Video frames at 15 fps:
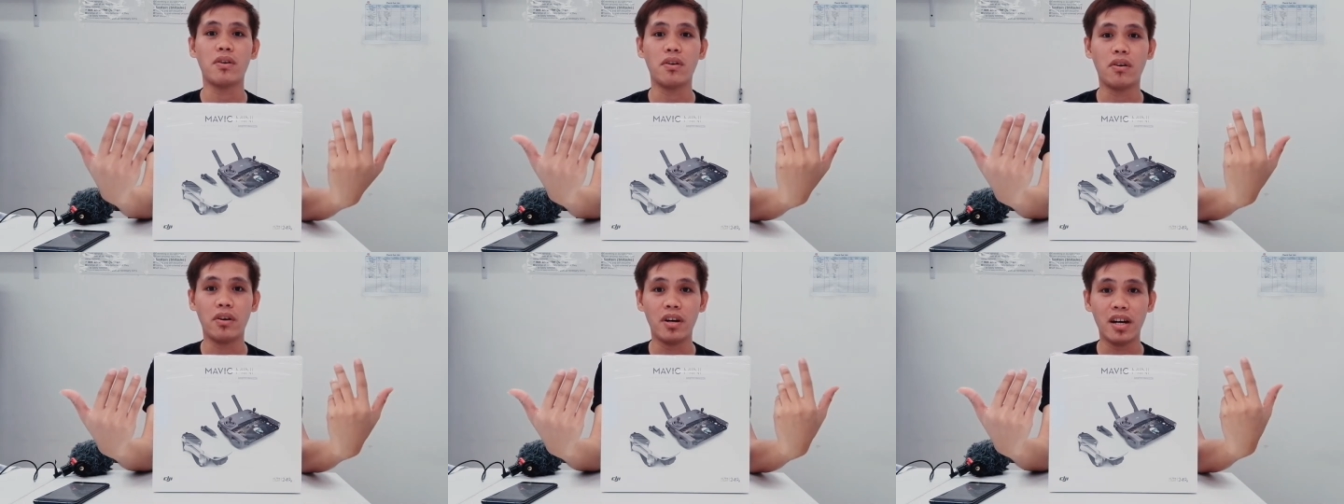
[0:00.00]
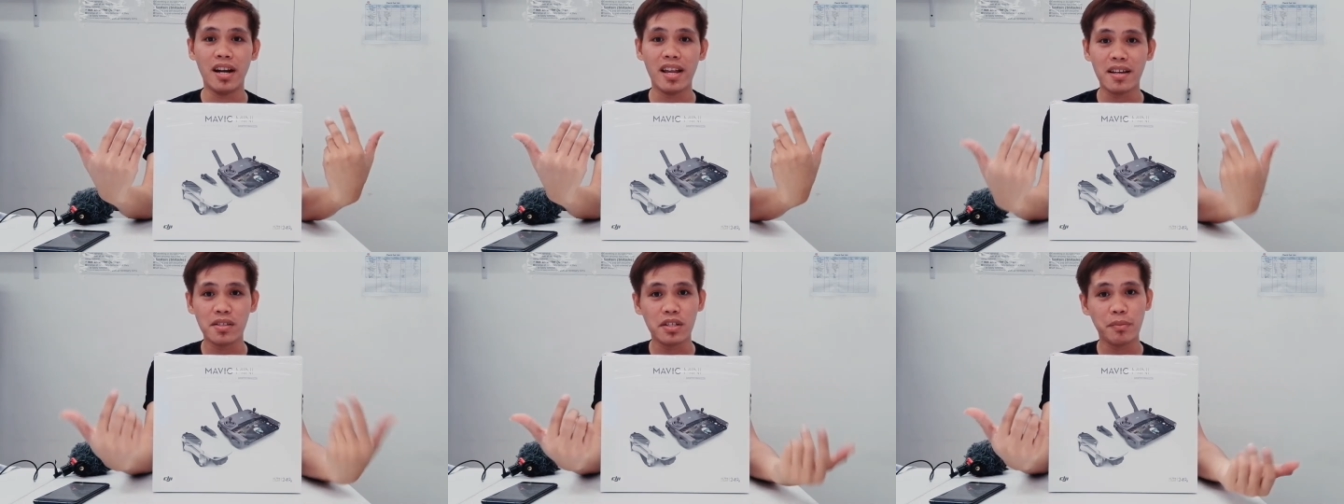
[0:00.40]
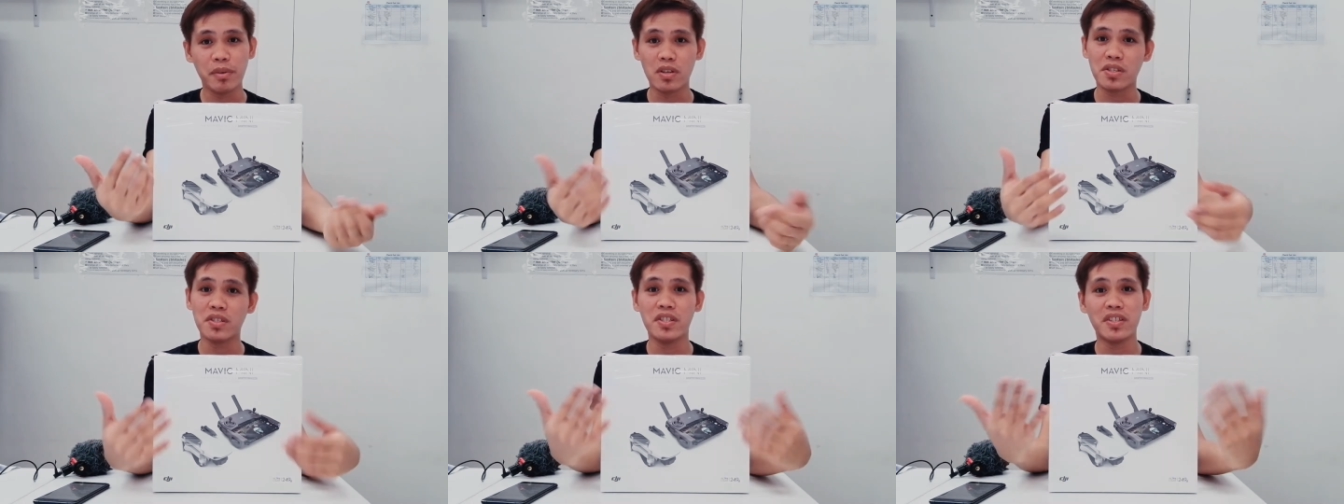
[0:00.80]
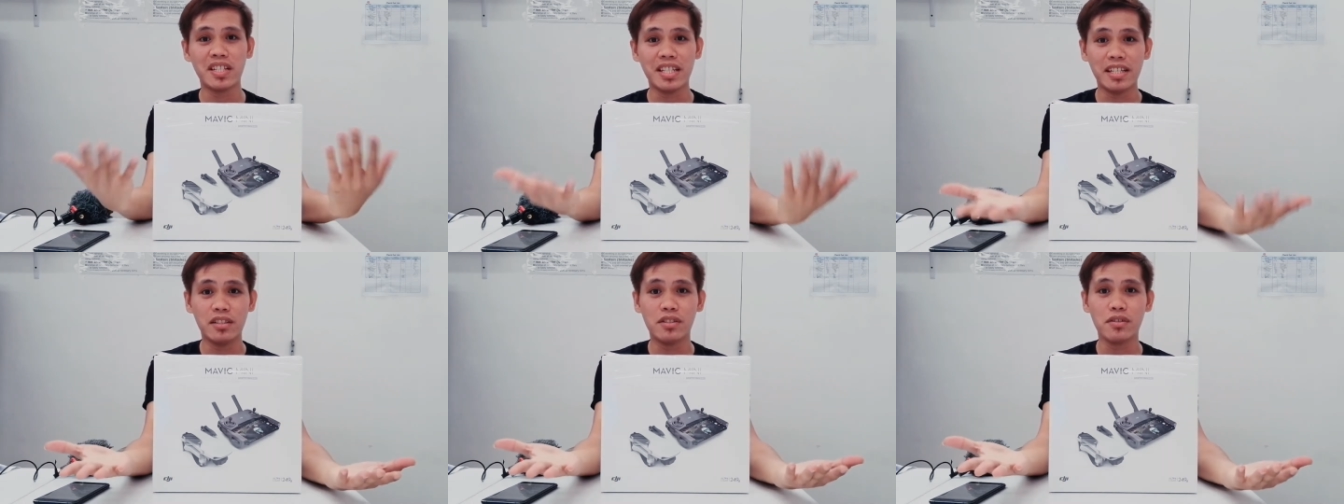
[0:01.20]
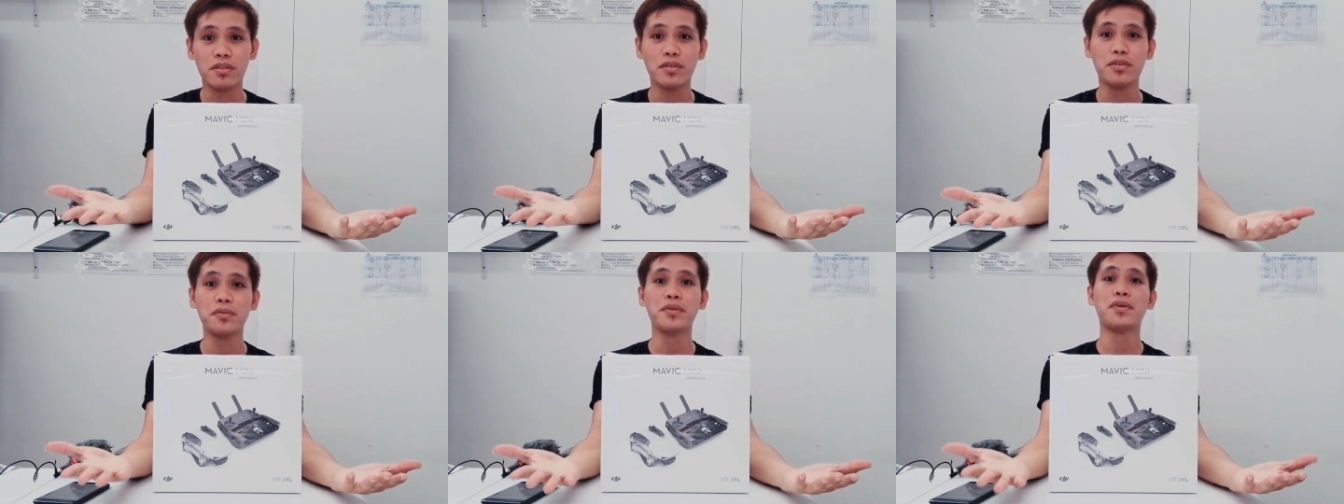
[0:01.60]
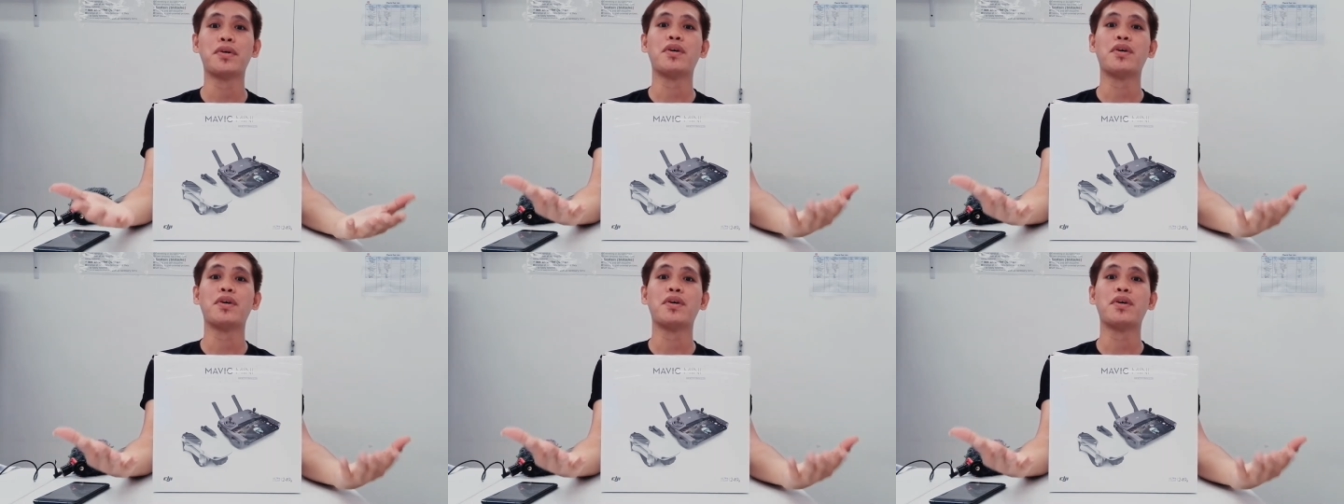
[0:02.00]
or lesser, because you don't need to